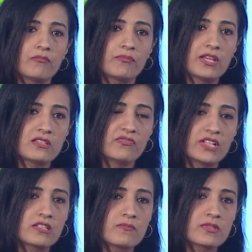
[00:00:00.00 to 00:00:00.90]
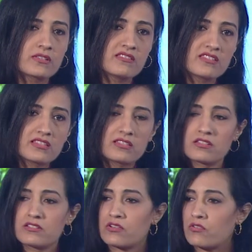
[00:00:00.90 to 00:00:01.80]
his victim's
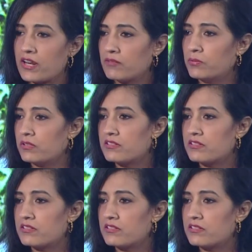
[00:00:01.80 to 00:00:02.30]
consistent, credible